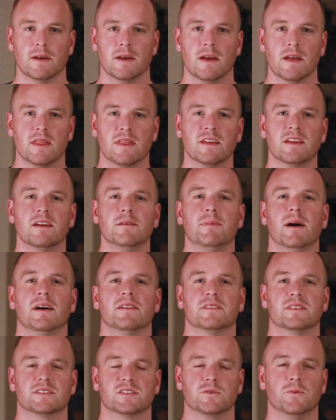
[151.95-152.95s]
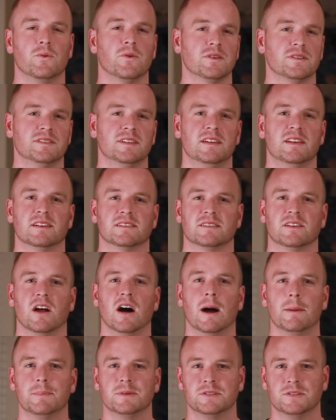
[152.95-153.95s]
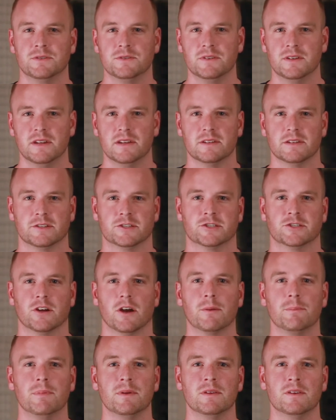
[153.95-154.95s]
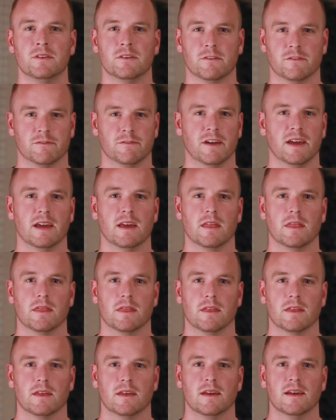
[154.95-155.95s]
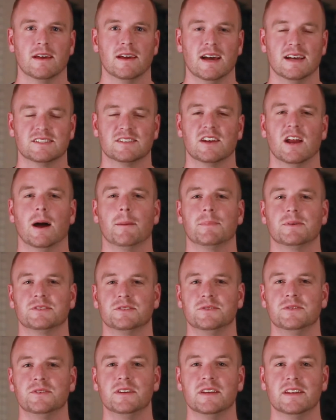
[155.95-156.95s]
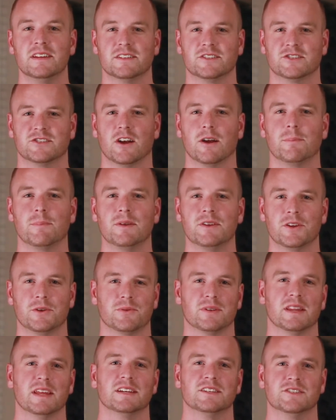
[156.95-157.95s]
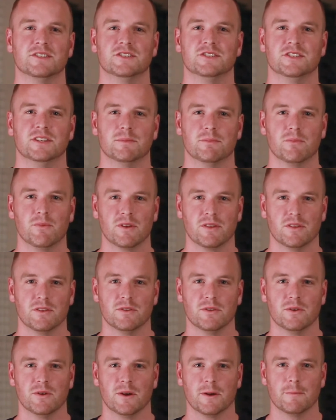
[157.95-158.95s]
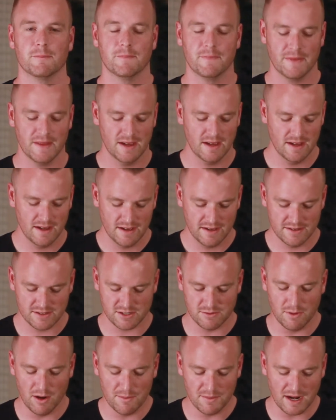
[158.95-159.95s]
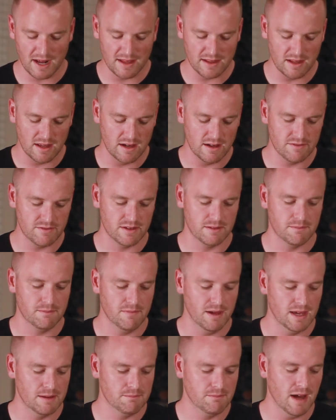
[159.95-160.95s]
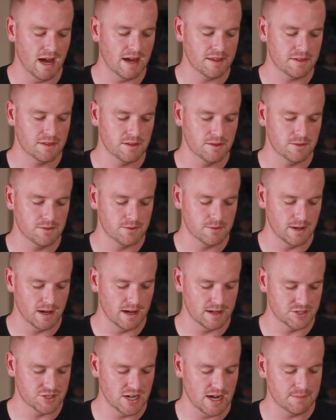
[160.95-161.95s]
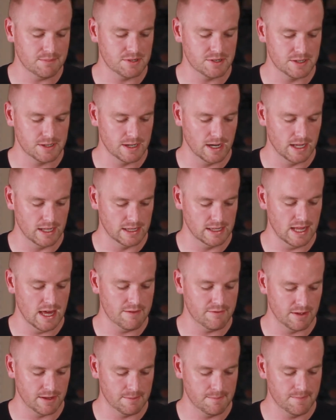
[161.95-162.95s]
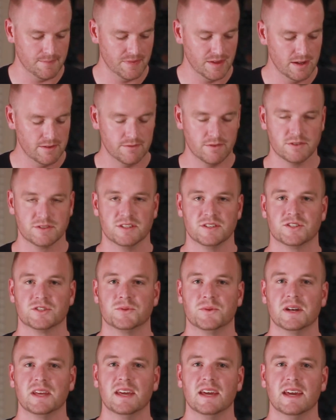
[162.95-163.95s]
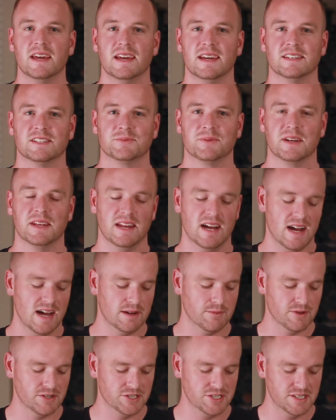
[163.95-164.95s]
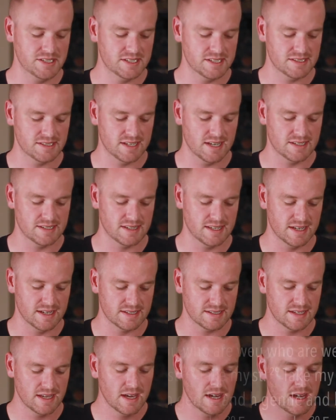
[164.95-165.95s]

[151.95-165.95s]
Think about this quarantine as an opportunity to sharpen your faith, as an opportunity to sharpen your relationship with the Lord. There's a moment I love in Matthew chapter 11, verses 28 and 29, where Jesus says this: